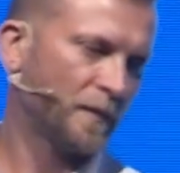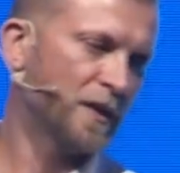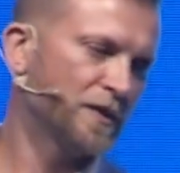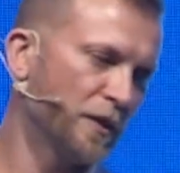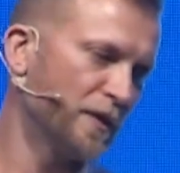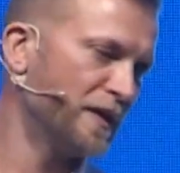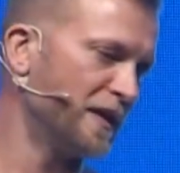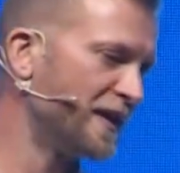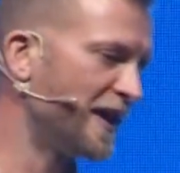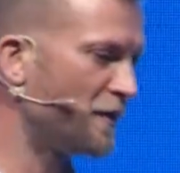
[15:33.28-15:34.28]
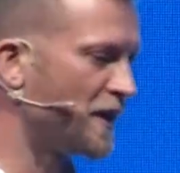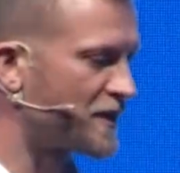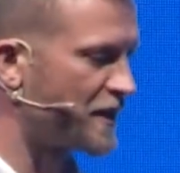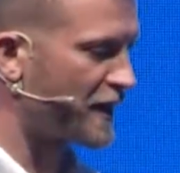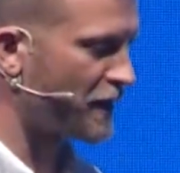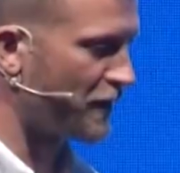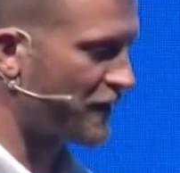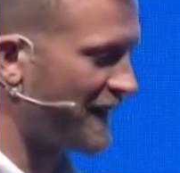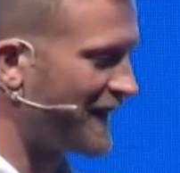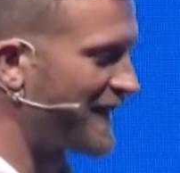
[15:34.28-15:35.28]
So now let's take a
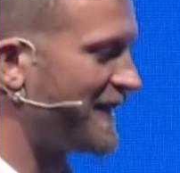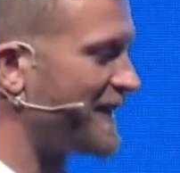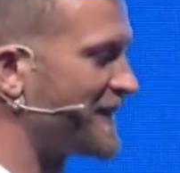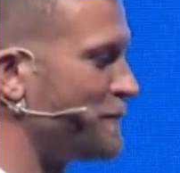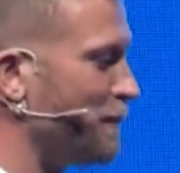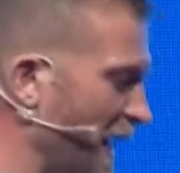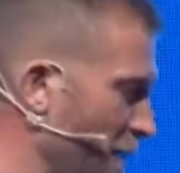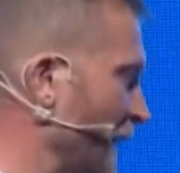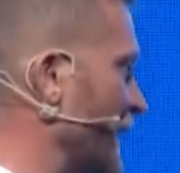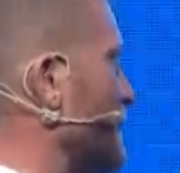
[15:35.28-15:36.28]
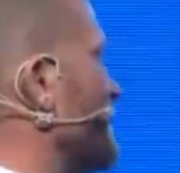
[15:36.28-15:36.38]
look at clique spamming.